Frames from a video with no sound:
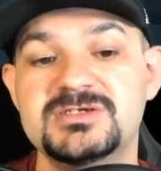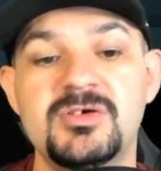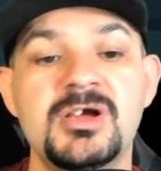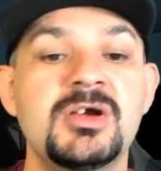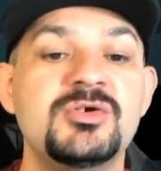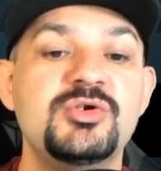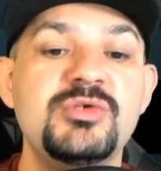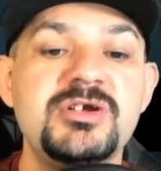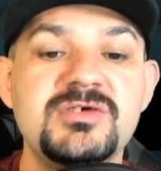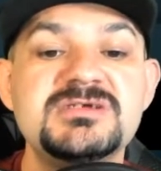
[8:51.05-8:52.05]
So
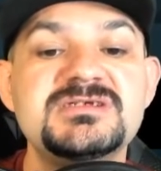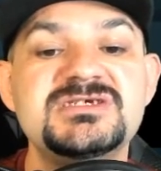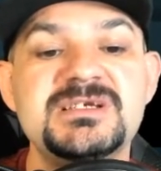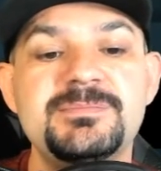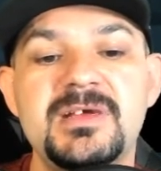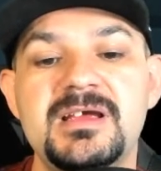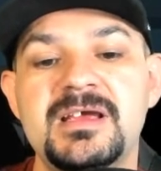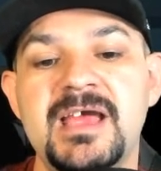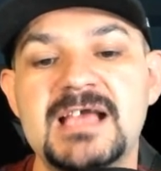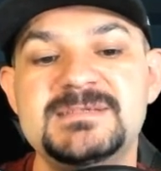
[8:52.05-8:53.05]
Goon increases the ship
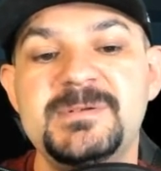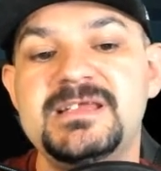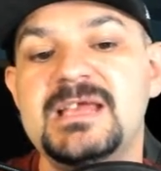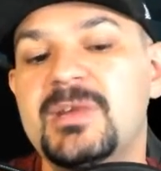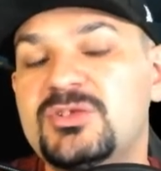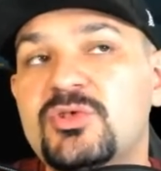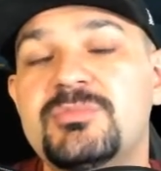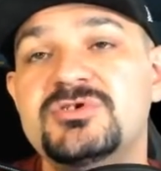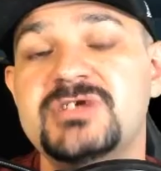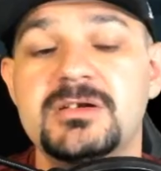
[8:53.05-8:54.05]
XP gained by
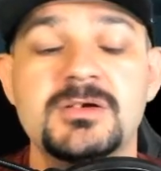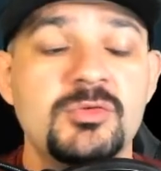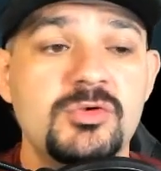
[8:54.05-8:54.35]
20%.